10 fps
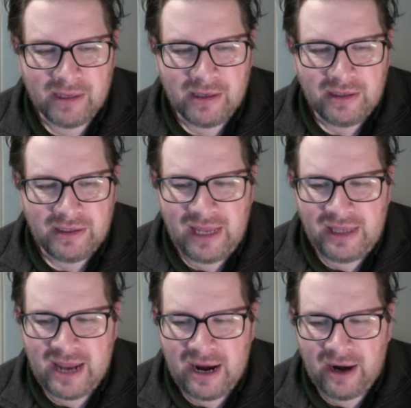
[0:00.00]
Take
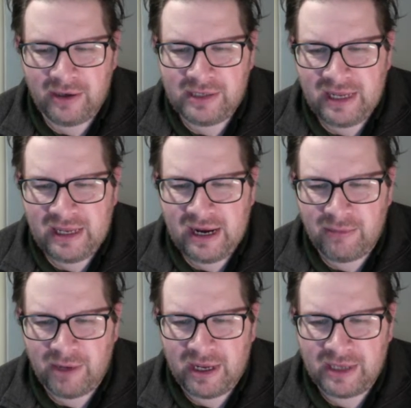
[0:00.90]
care of
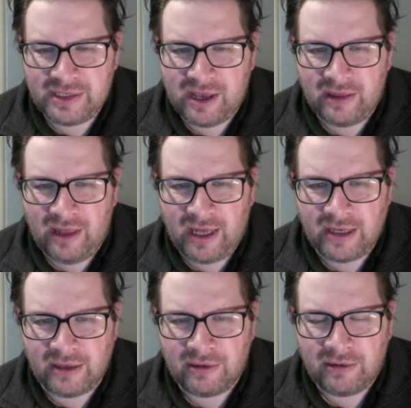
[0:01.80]
my guy Scott
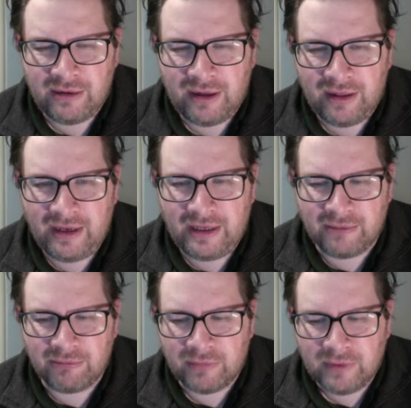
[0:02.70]
Lawton. I like
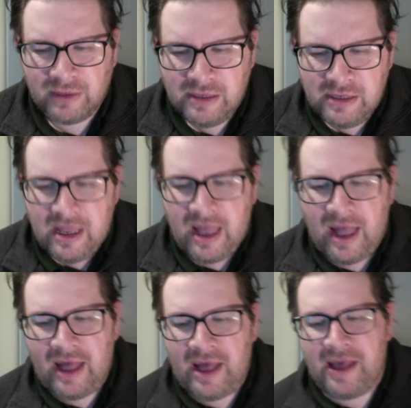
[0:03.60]
him.
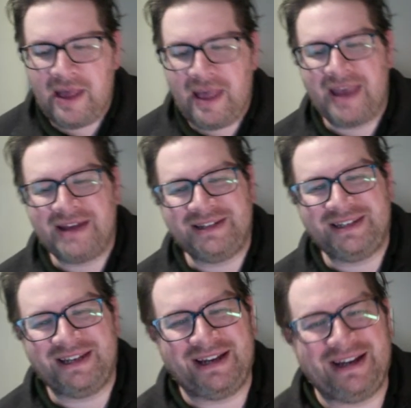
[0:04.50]

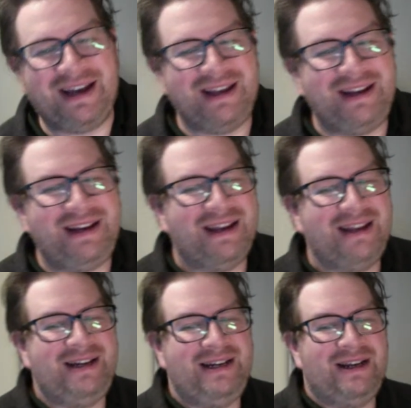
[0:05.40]
I
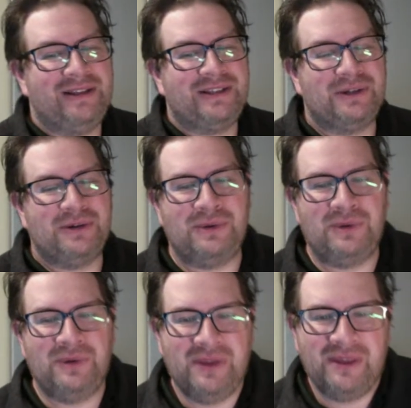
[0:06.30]
also
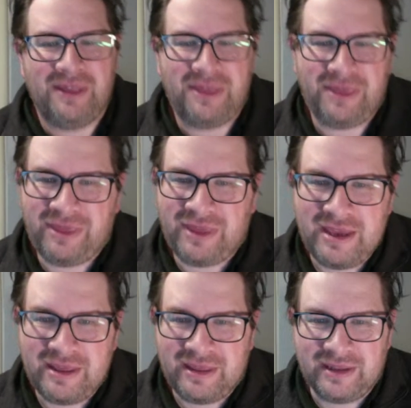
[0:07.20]

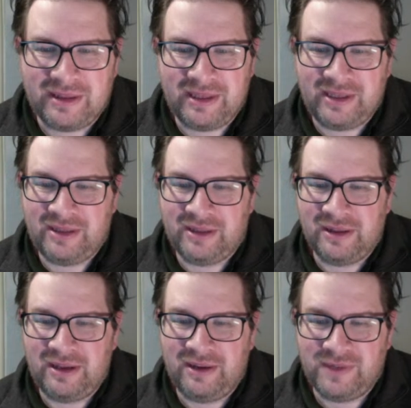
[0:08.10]
think that the
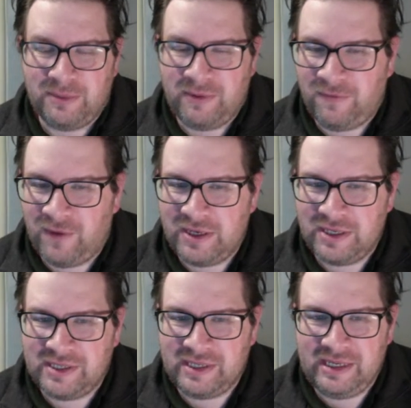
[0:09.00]
Leafs, it'll be fun to
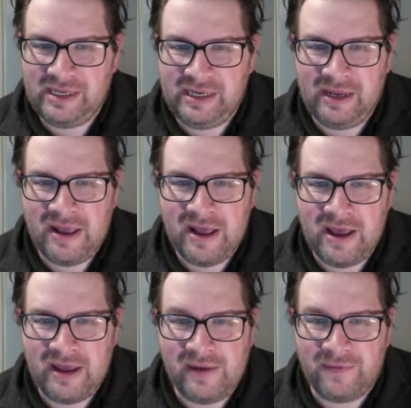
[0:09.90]
see
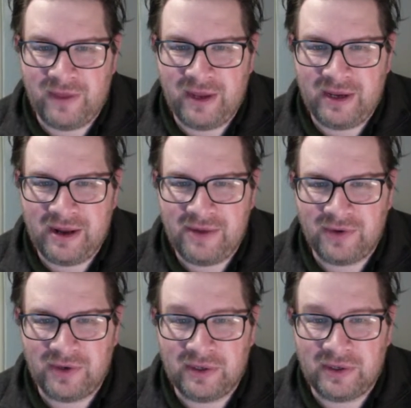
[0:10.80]
if they can ever